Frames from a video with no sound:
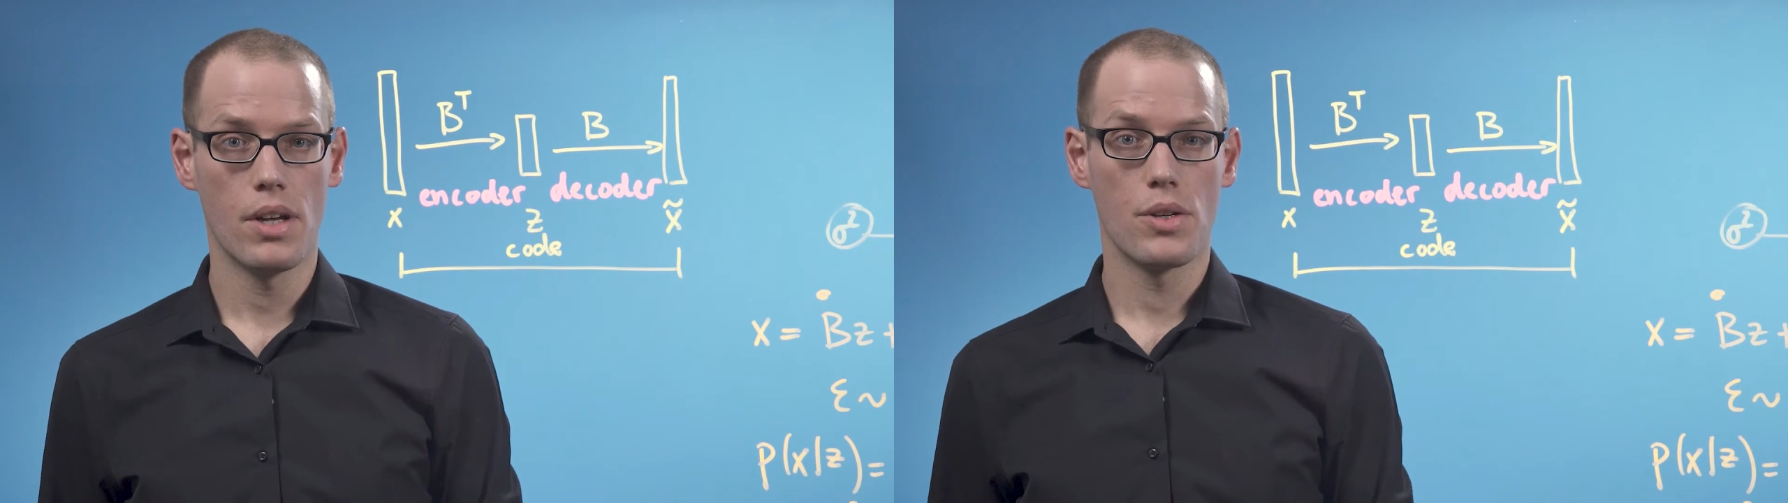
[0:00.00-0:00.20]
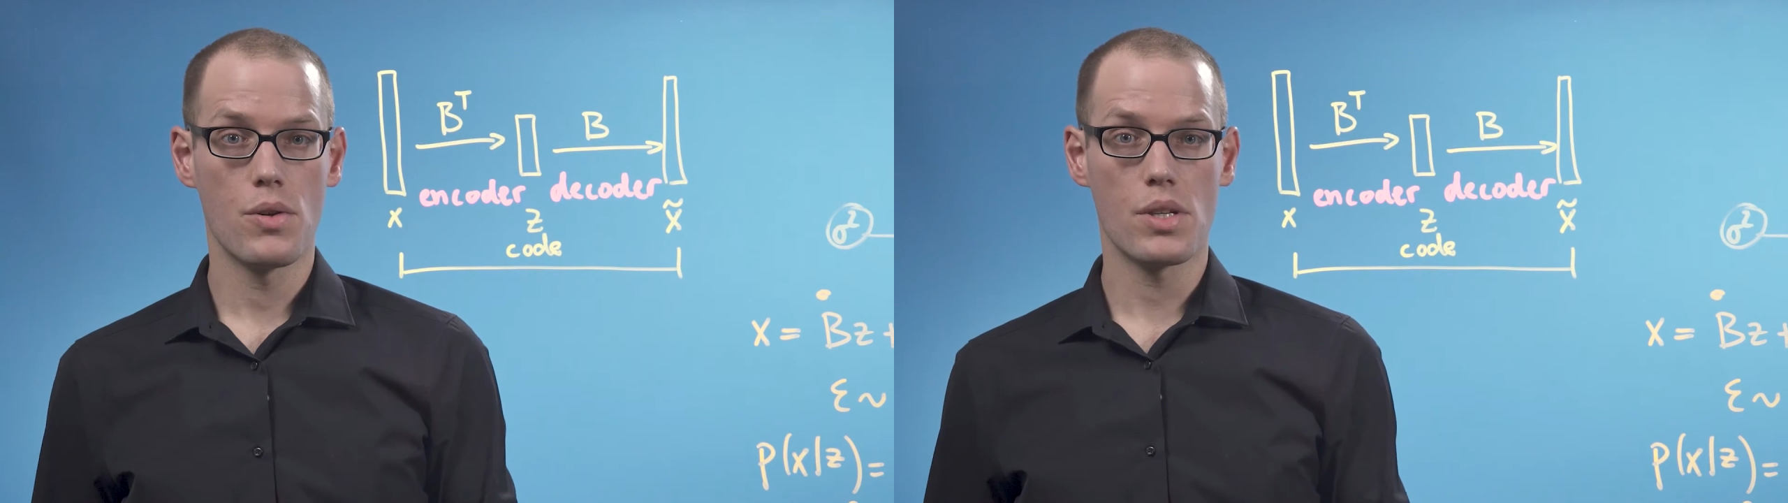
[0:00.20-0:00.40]

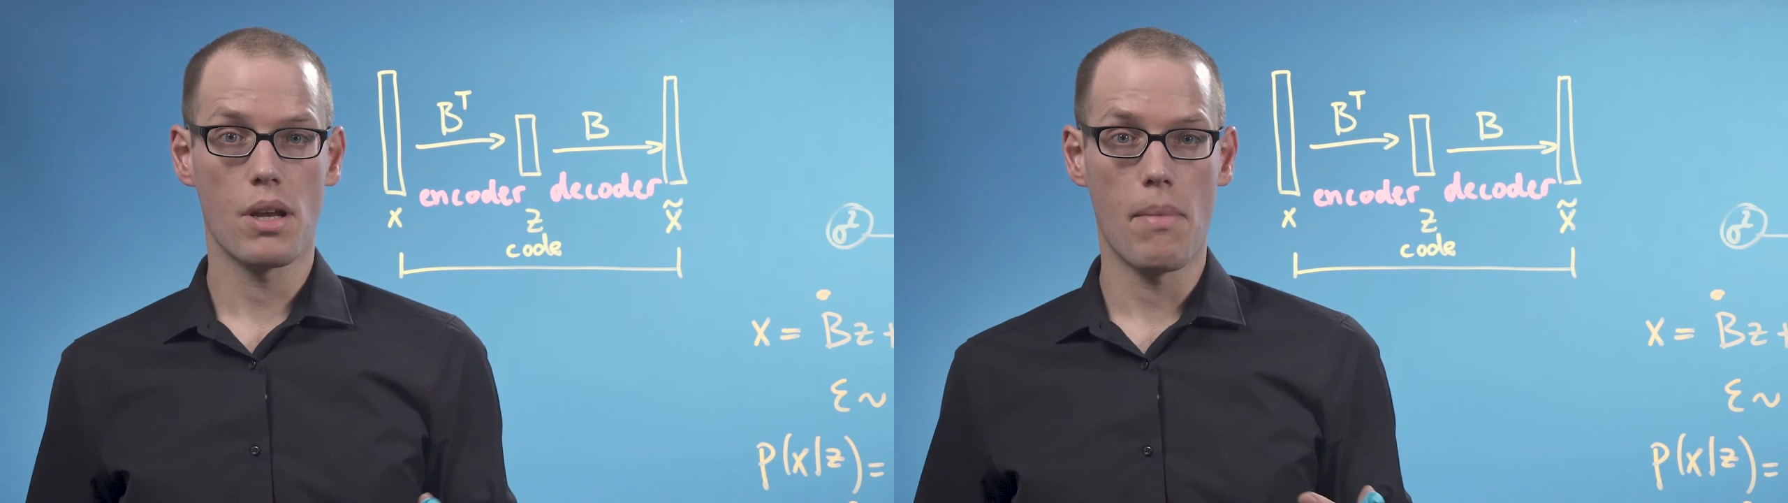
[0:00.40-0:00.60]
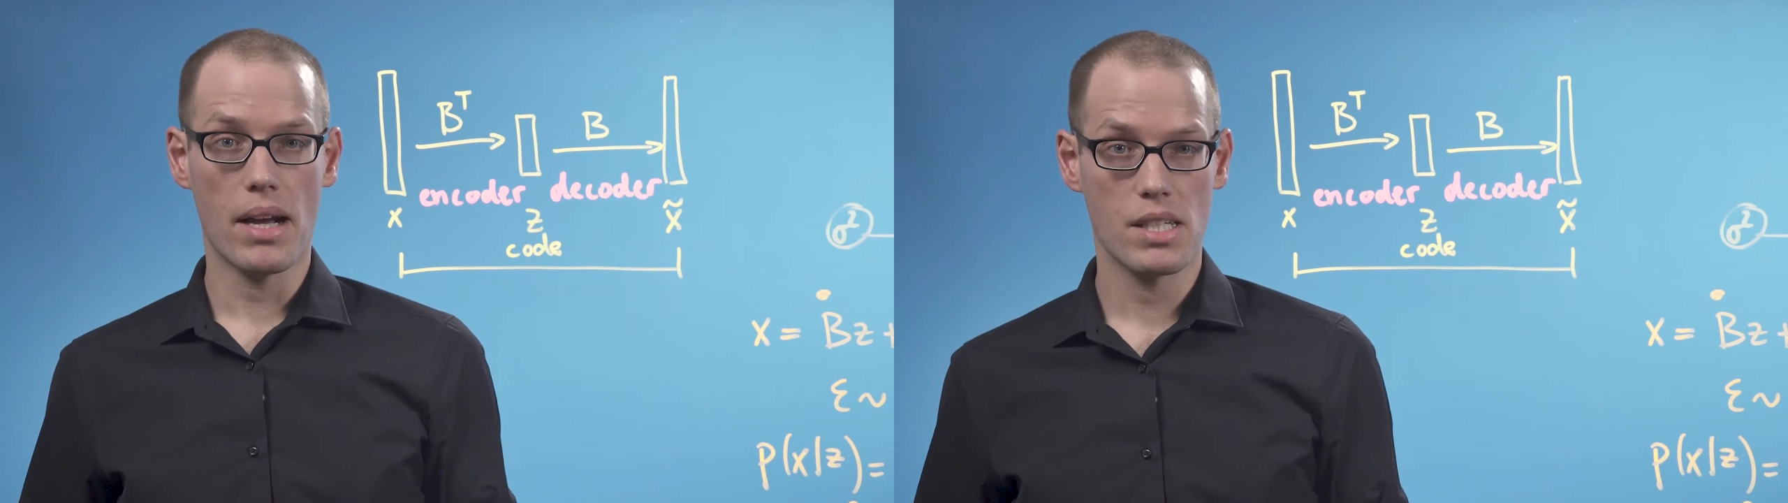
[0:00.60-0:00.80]
using
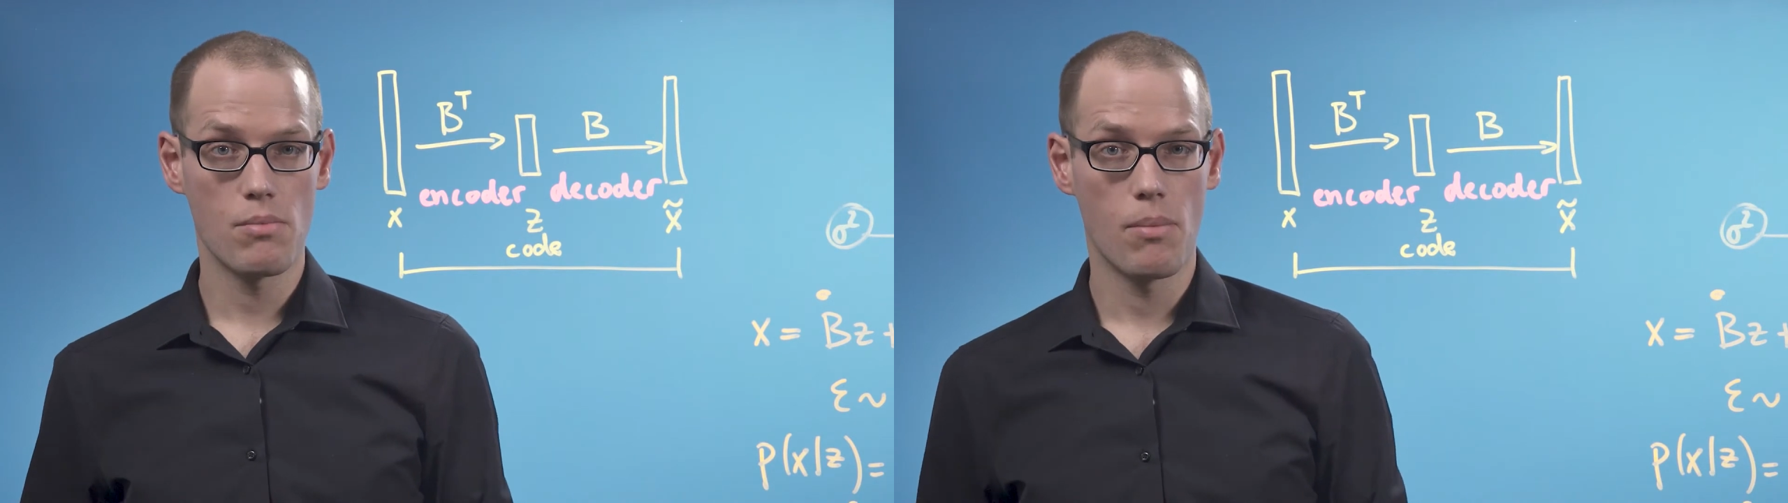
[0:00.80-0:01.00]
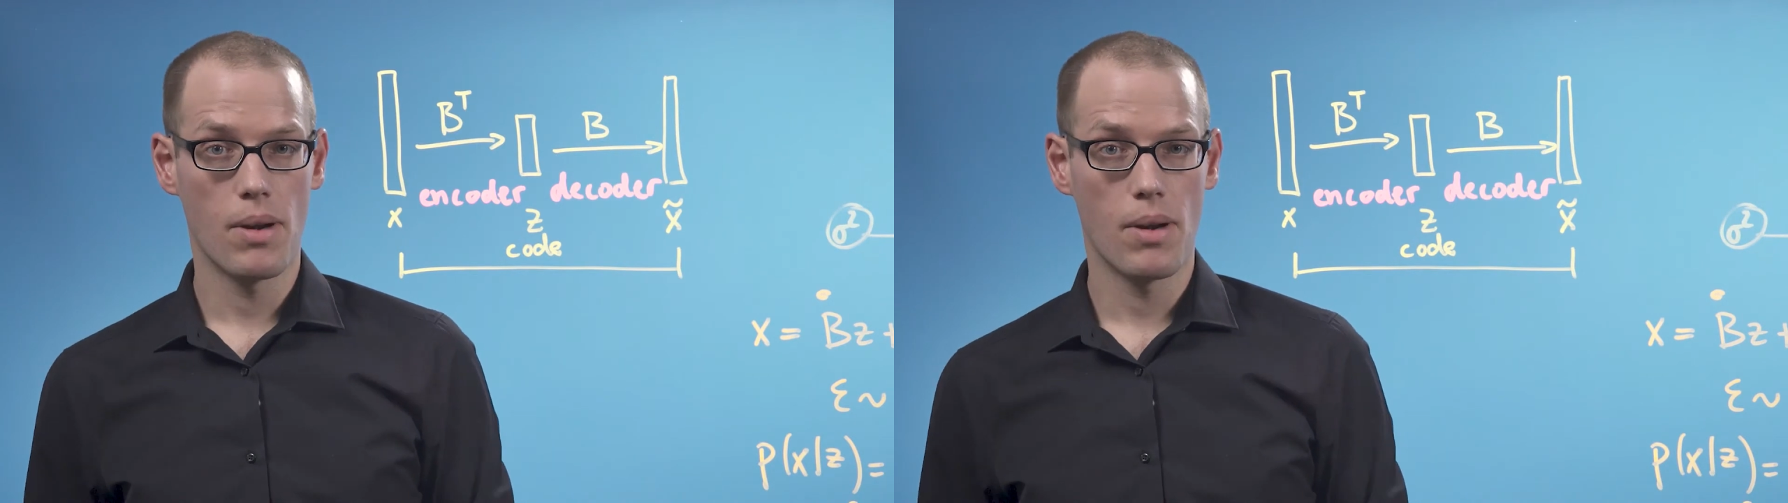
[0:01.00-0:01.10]
maximum